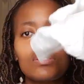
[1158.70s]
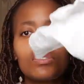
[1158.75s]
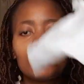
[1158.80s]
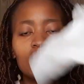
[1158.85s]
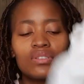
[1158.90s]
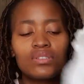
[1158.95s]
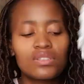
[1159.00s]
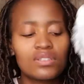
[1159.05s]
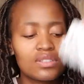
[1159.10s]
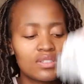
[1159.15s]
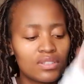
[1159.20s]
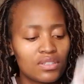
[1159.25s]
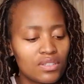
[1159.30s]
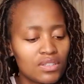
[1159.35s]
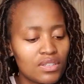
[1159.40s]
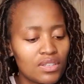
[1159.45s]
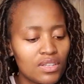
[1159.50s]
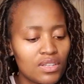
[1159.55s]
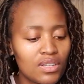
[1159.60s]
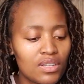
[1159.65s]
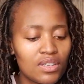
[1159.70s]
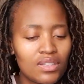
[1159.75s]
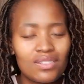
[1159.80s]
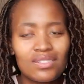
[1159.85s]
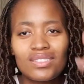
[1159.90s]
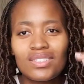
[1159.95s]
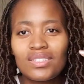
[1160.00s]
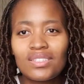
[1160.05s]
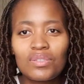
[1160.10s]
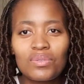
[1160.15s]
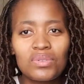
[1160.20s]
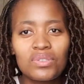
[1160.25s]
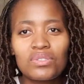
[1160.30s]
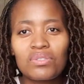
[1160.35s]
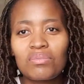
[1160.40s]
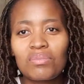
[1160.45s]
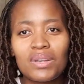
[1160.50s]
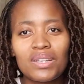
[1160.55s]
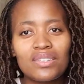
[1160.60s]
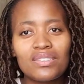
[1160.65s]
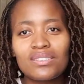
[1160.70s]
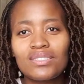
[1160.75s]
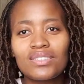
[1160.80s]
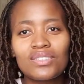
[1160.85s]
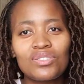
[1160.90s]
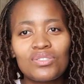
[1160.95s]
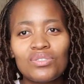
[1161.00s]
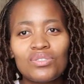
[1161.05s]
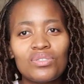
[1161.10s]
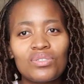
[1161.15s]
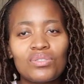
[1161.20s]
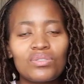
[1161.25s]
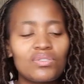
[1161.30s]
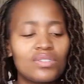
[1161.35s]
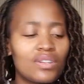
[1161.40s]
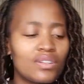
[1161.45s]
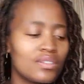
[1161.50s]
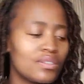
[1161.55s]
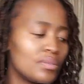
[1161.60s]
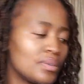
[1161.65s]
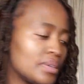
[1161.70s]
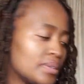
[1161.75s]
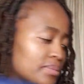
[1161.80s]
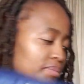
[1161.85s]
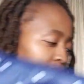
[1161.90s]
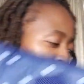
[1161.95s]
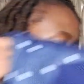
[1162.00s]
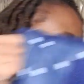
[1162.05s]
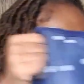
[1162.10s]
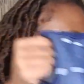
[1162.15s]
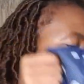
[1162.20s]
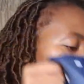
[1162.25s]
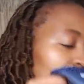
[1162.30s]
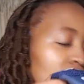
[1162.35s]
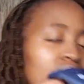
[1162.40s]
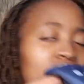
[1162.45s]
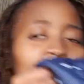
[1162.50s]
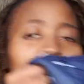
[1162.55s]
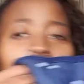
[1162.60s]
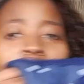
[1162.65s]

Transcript: not just a waste of money. Just use your own underwear. So